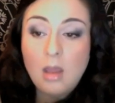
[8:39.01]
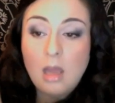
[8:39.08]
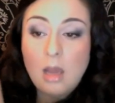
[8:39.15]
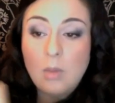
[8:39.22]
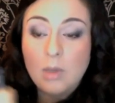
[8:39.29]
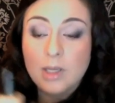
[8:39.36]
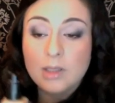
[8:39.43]
I
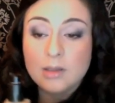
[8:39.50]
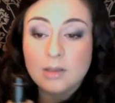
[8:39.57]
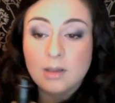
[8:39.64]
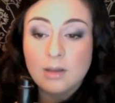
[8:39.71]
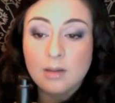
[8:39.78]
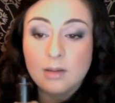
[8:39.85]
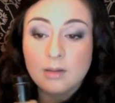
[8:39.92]
wanted
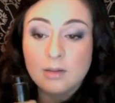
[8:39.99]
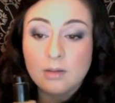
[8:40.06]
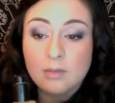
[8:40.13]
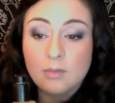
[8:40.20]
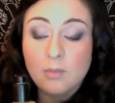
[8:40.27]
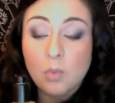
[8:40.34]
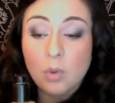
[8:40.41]

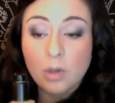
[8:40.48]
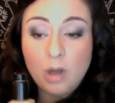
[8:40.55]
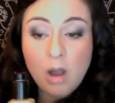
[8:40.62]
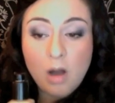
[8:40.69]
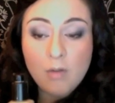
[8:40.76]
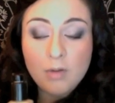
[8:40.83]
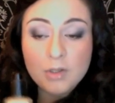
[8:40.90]
the more
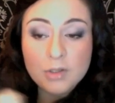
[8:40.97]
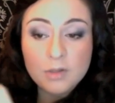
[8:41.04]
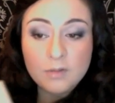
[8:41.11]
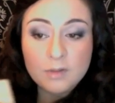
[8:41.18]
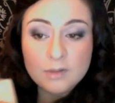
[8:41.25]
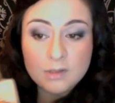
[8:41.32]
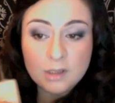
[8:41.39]
coverage
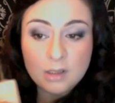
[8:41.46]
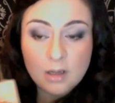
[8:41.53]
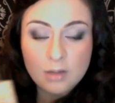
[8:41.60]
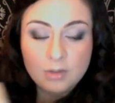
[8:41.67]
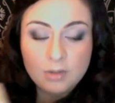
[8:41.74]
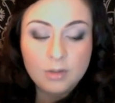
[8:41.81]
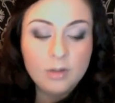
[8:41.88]
of the Estee
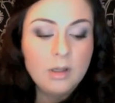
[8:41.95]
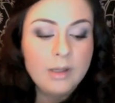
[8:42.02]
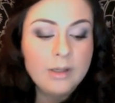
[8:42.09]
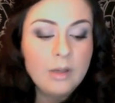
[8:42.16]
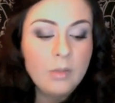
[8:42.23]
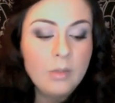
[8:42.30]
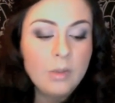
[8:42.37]
Lauder,
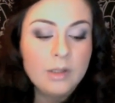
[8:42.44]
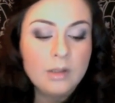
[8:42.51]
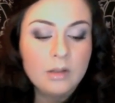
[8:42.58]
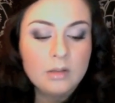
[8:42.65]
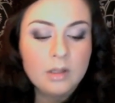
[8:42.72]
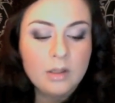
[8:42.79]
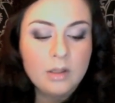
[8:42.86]
and I wanted
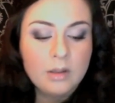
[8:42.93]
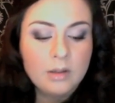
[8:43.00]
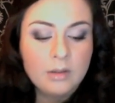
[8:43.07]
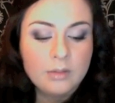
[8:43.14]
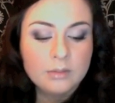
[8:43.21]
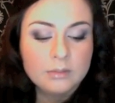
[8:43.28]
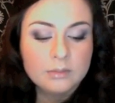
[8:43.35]
the